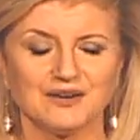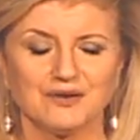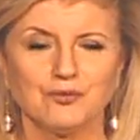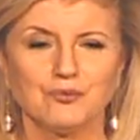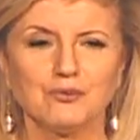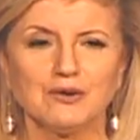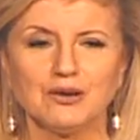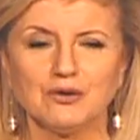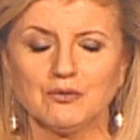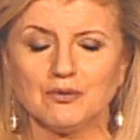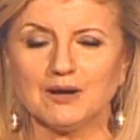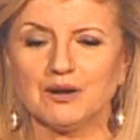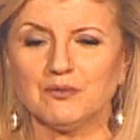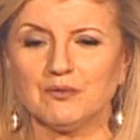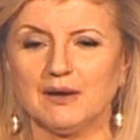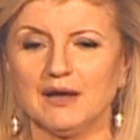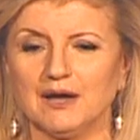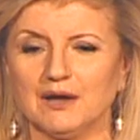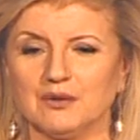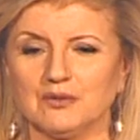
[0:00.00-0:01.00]
we look
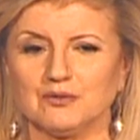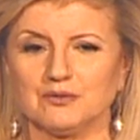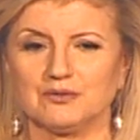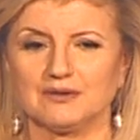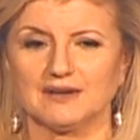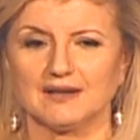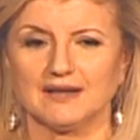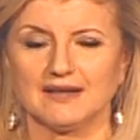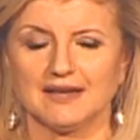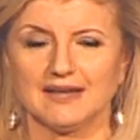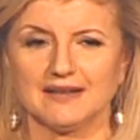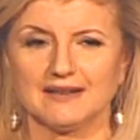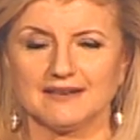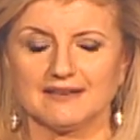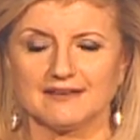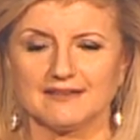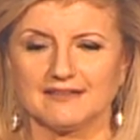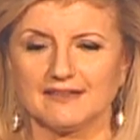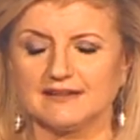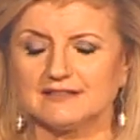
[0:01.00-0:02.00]
around
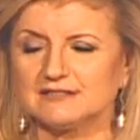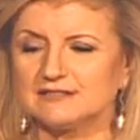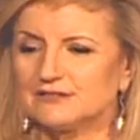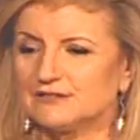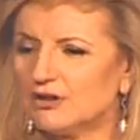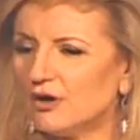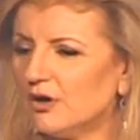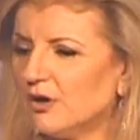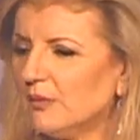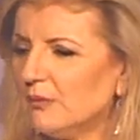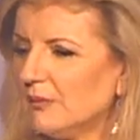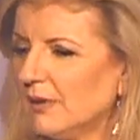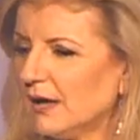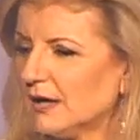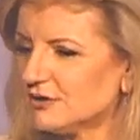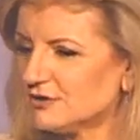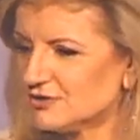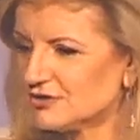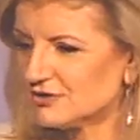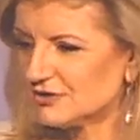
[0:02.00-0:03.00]
and there's so
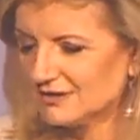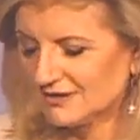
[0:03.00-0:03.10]
much